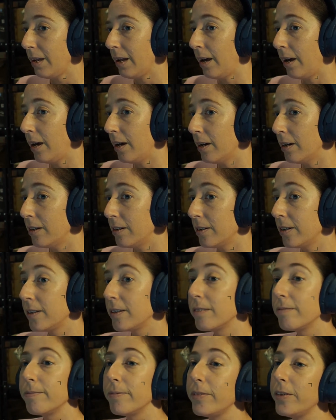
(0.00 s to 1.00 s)
And,
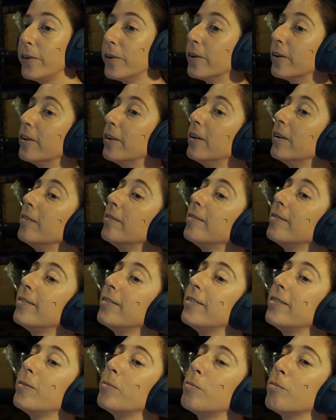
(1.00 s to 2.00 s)

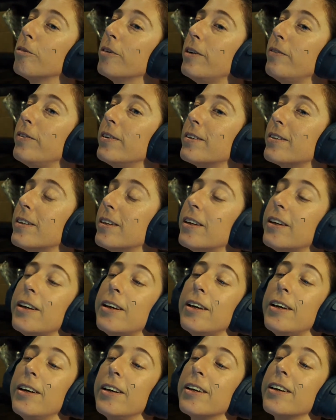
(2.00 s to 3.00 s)

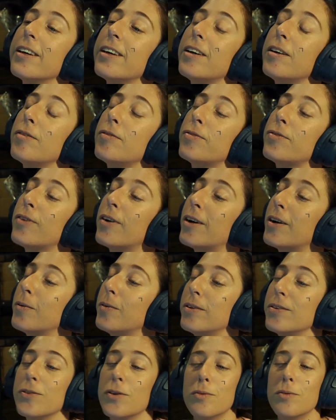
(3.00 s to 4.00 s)
previously, if I
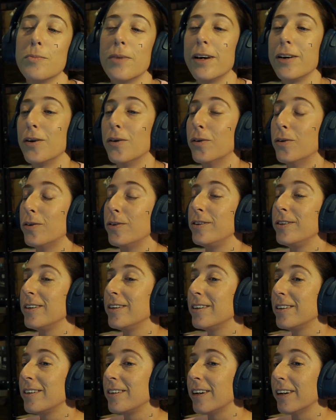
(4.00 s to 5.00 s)
was on my old
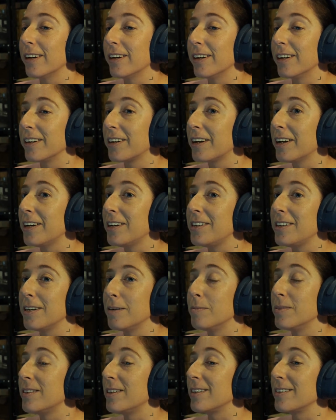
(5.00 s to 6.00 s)

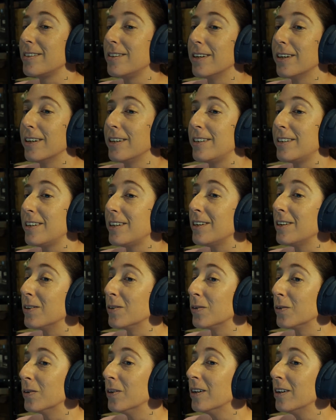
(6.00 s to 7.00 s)
KTM 690
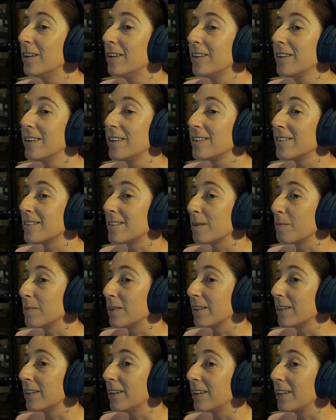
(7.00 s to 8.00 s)
or
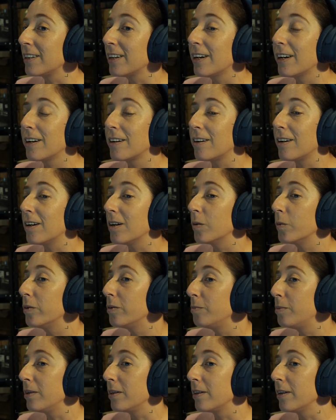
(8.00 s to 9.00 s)
something like that, I
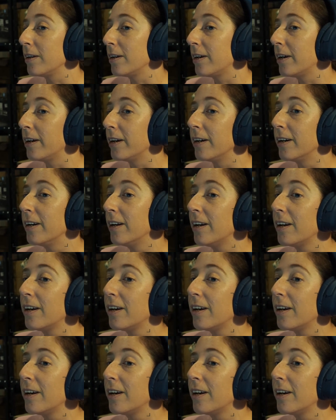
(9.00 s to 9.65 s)
would be thinking,